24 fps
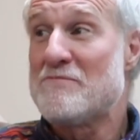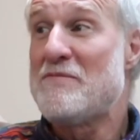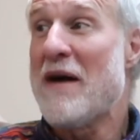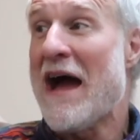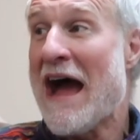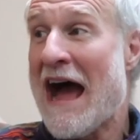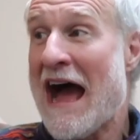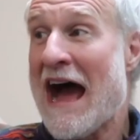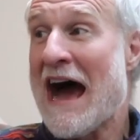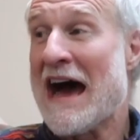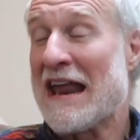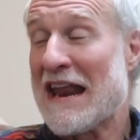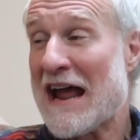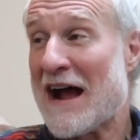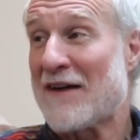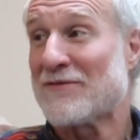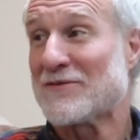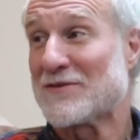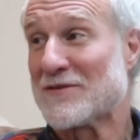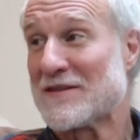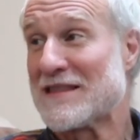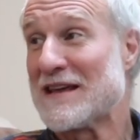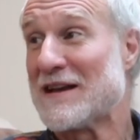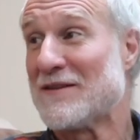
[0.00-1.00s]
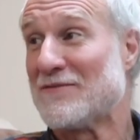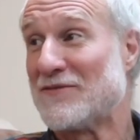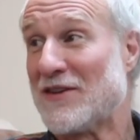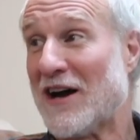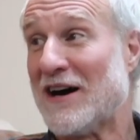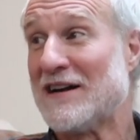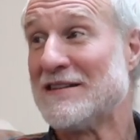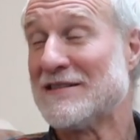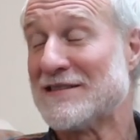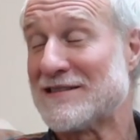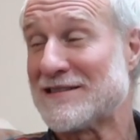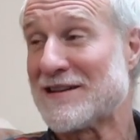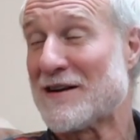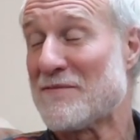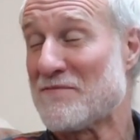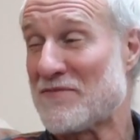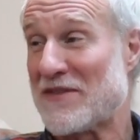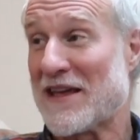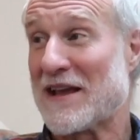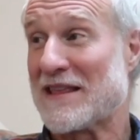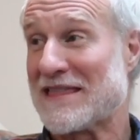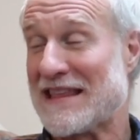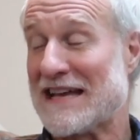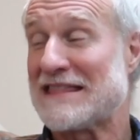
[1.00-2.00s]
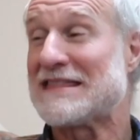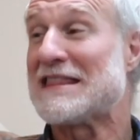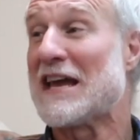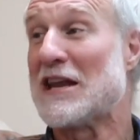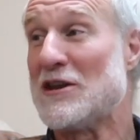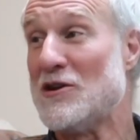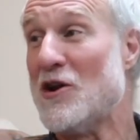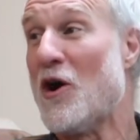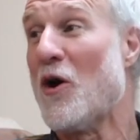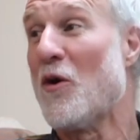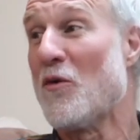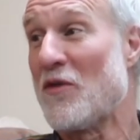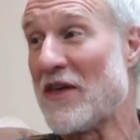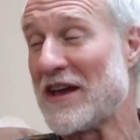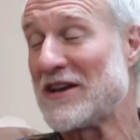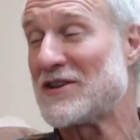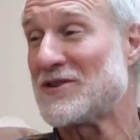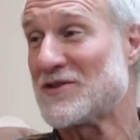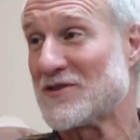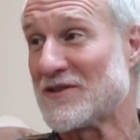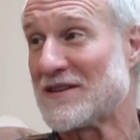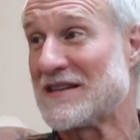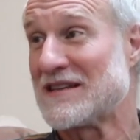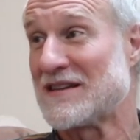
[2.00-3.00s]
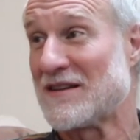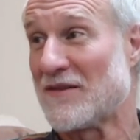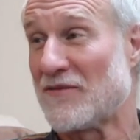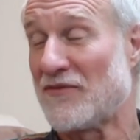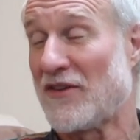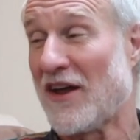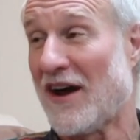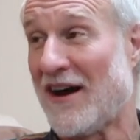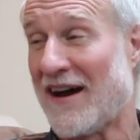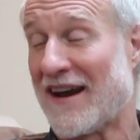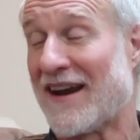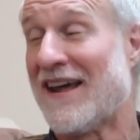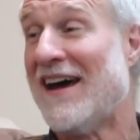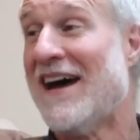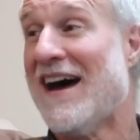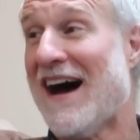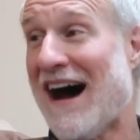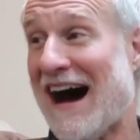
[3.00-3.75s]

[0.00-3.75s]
bad after they've done something that they know they shouldn't have done.